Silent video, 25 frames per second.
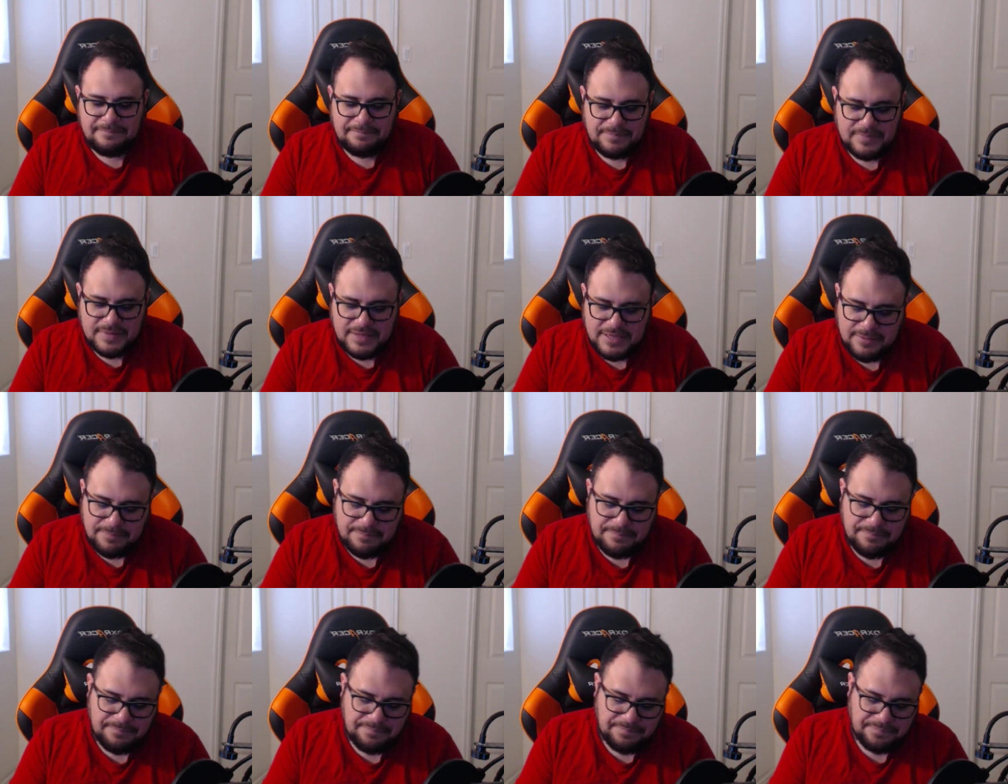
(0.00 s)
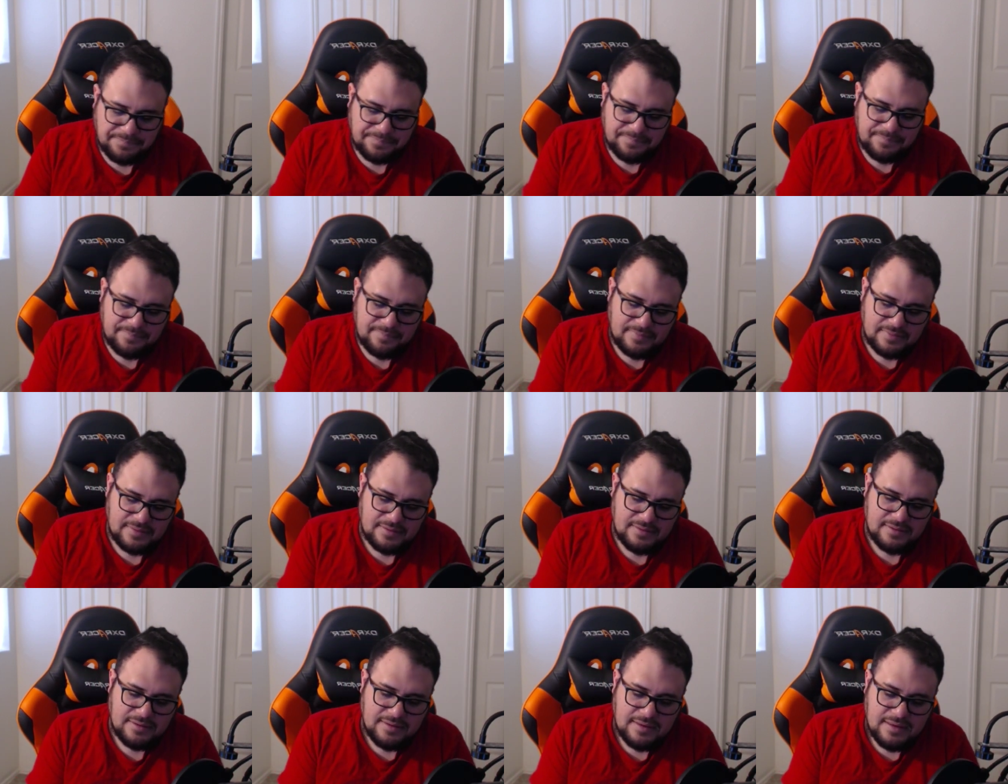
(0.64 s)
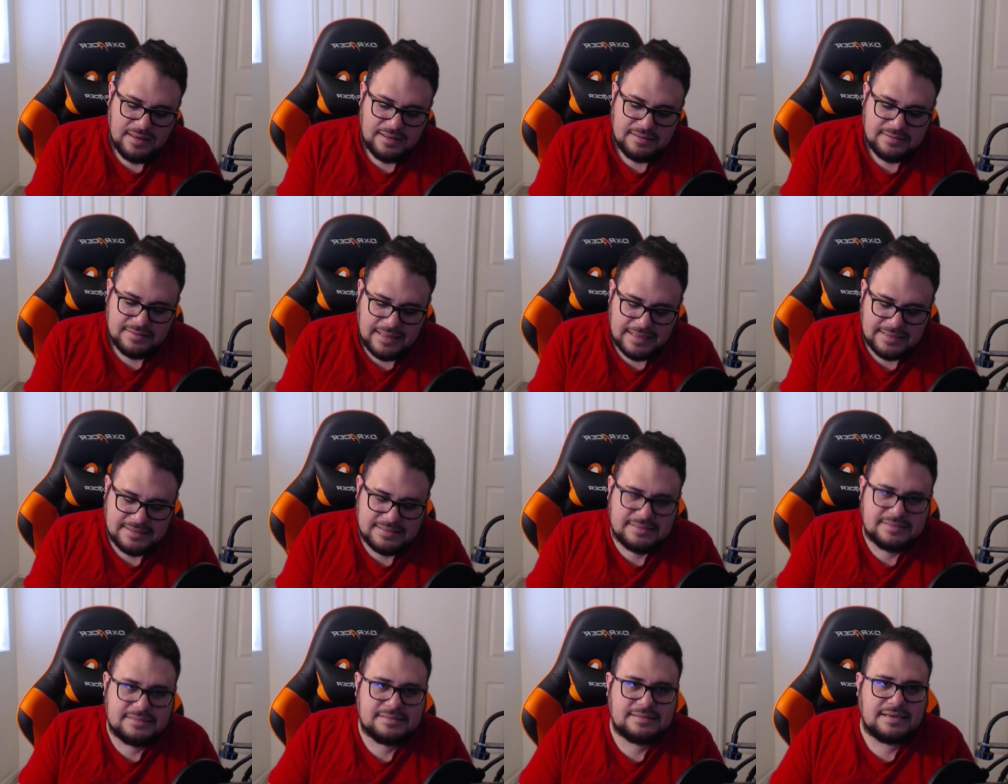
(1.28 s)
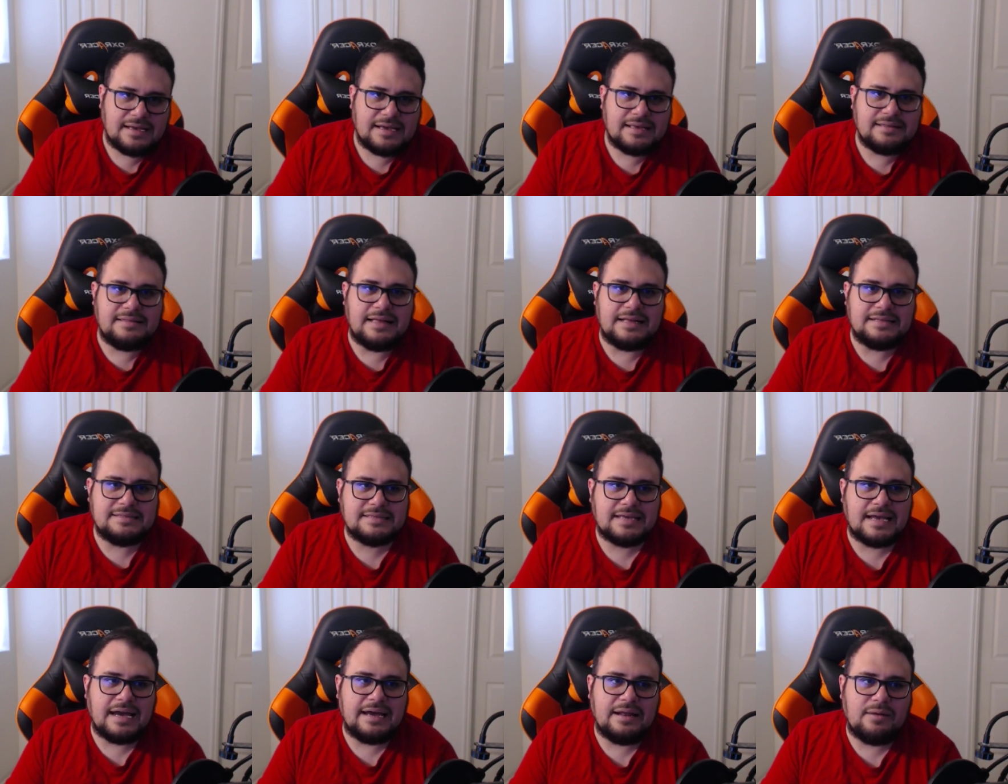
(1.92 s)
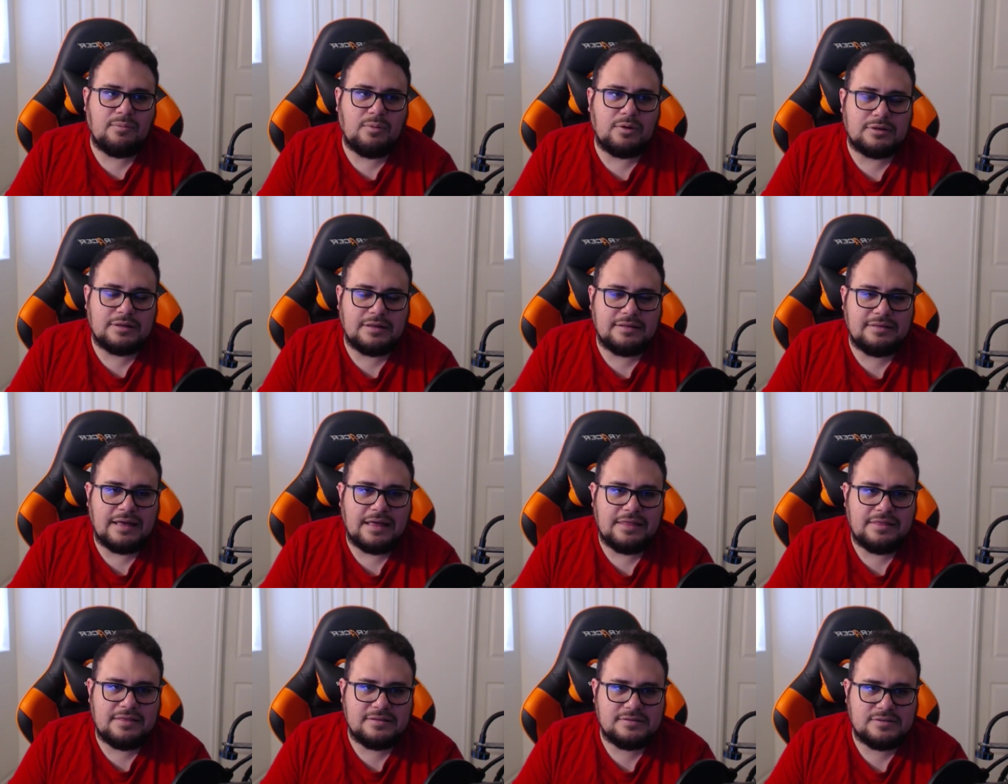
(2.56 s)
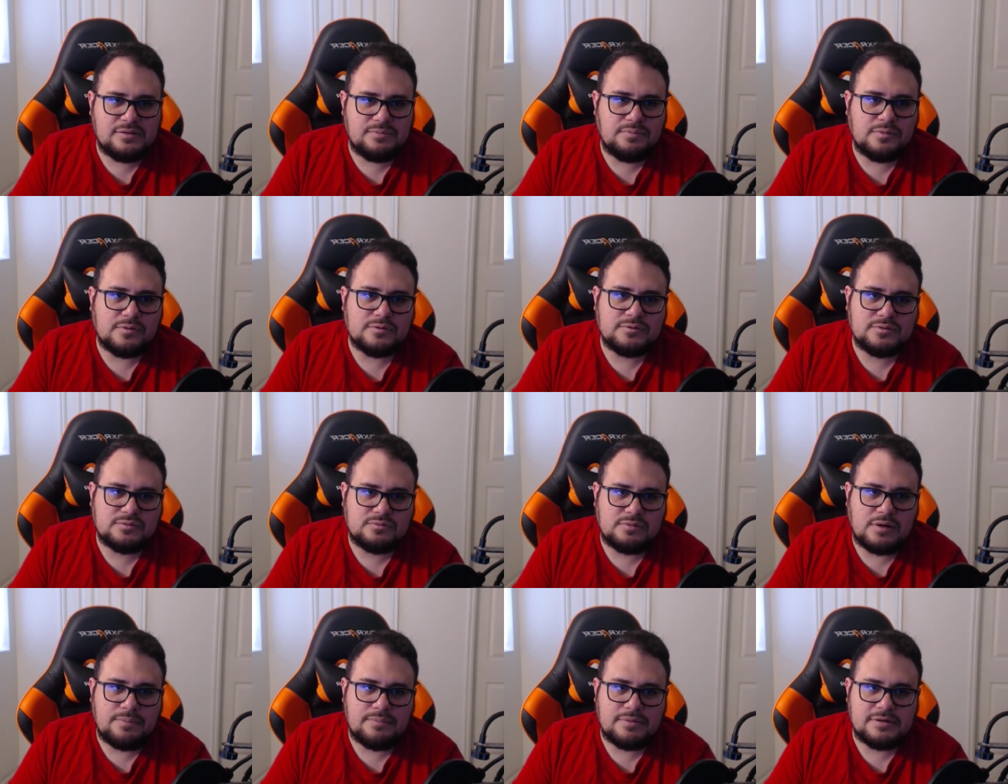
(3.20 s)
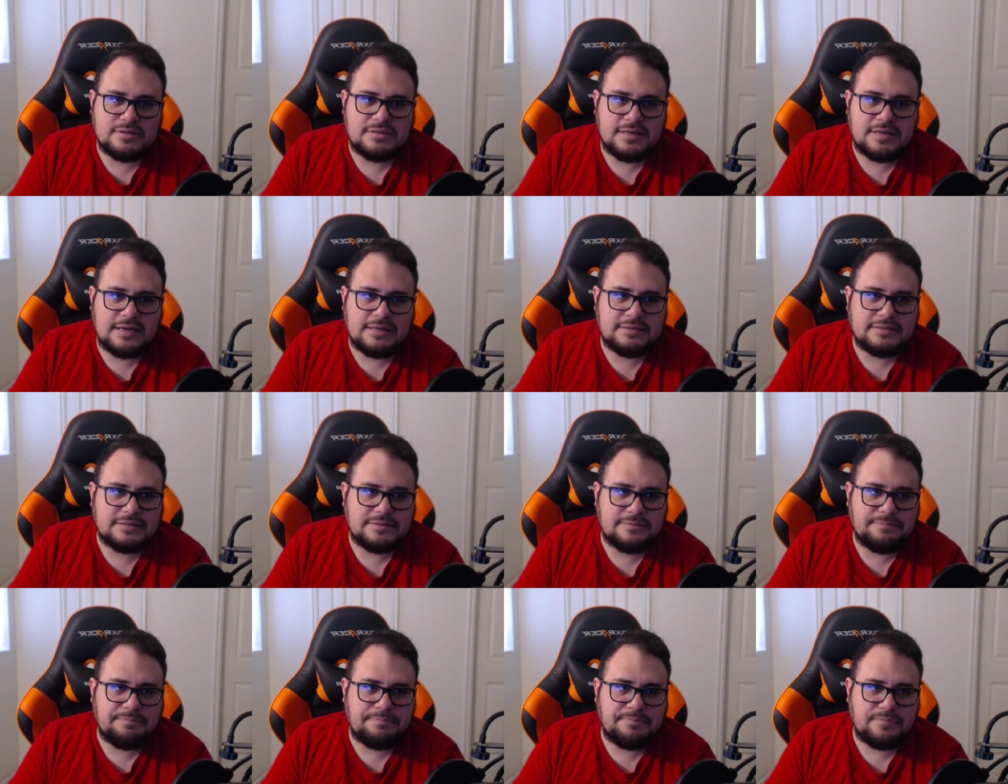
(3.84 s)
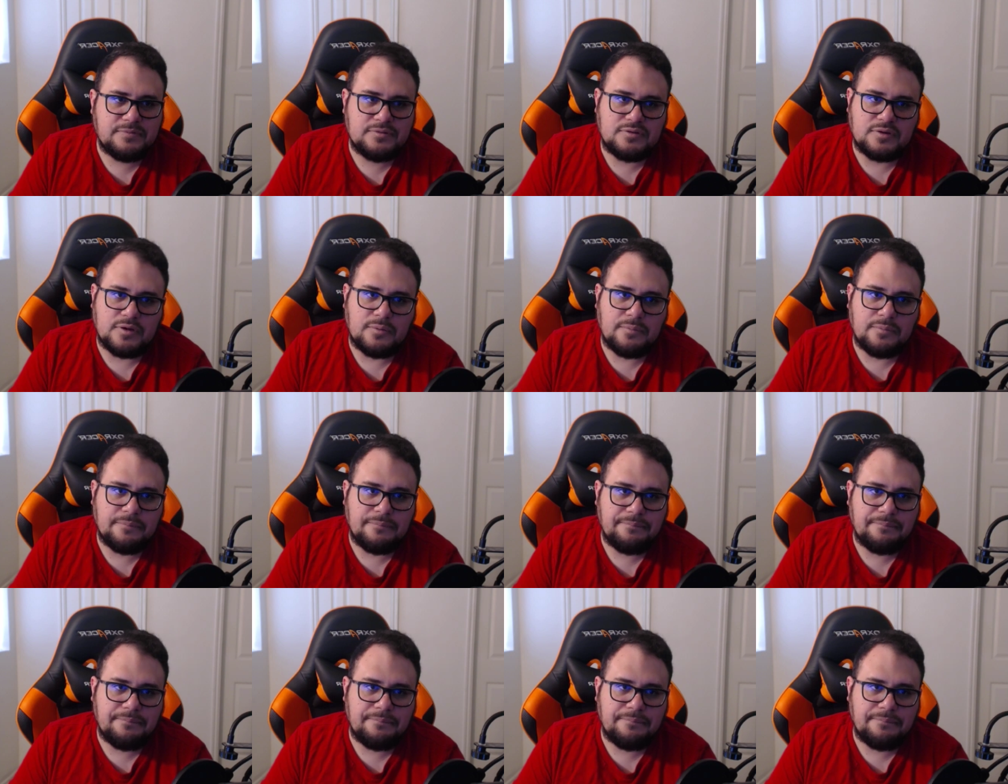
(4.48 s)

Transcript: Yep. That's kind of what the death is supposed to represent. So,